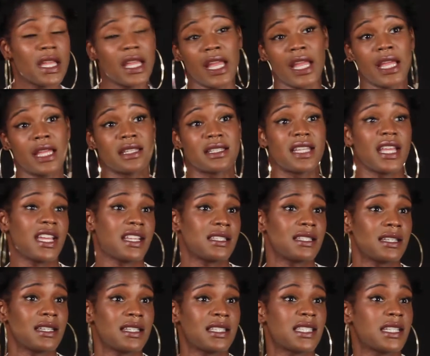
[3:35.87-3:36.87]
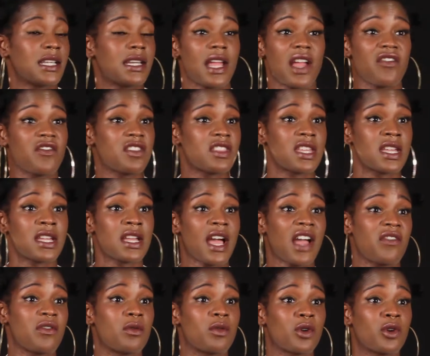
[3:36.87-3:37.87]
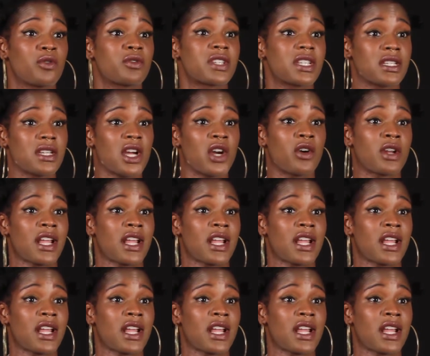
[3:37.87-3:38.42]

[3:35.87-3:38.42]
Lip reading: and Texas, and everything I've grown to know.